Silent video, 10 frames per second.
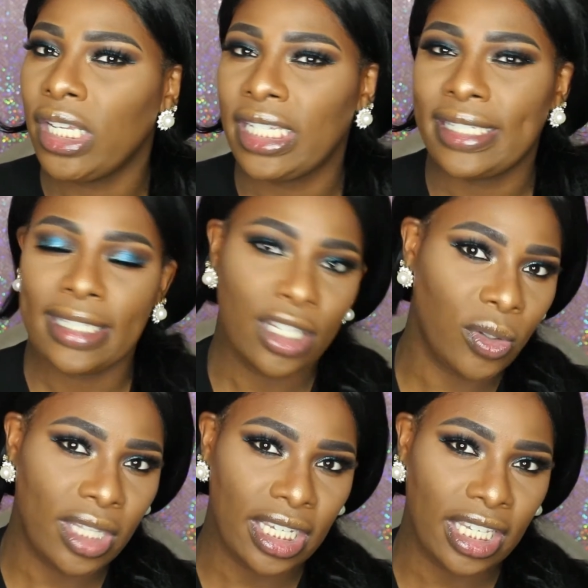they
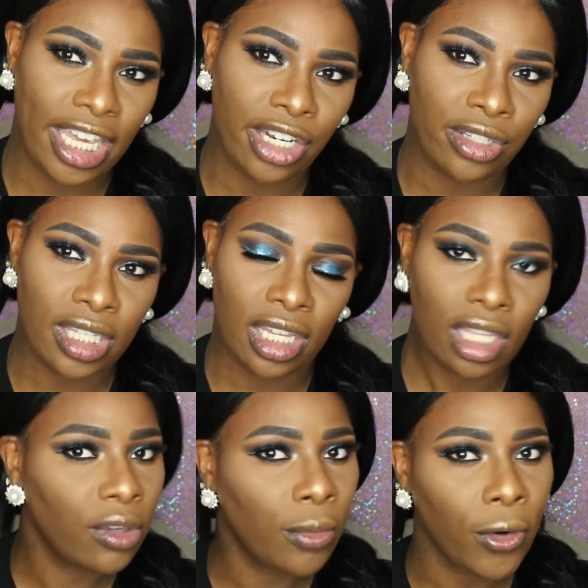still didn't cater to
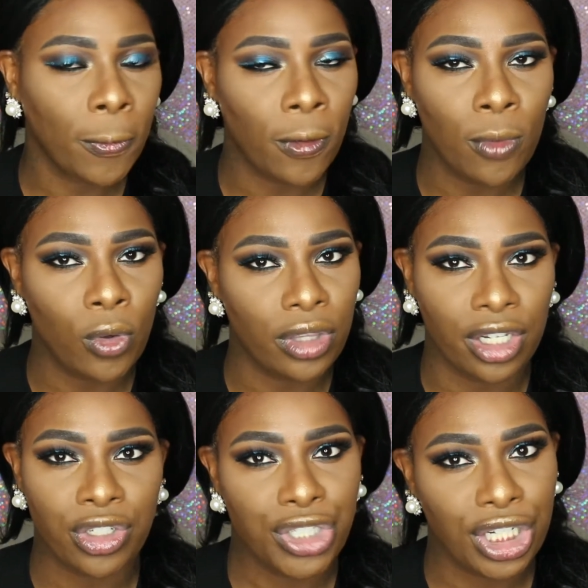them or promote
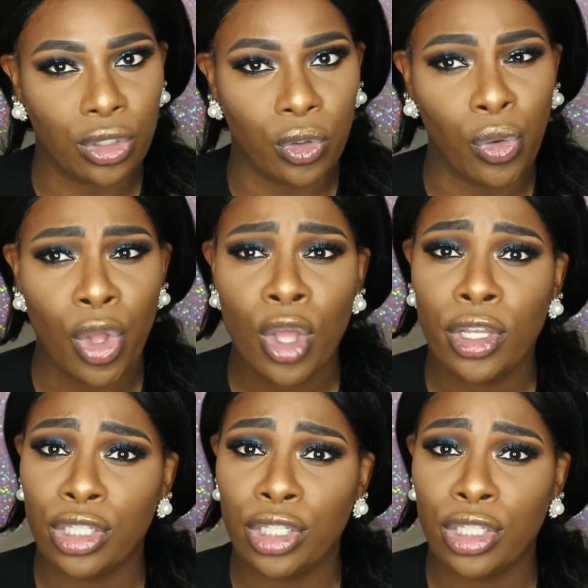their channel.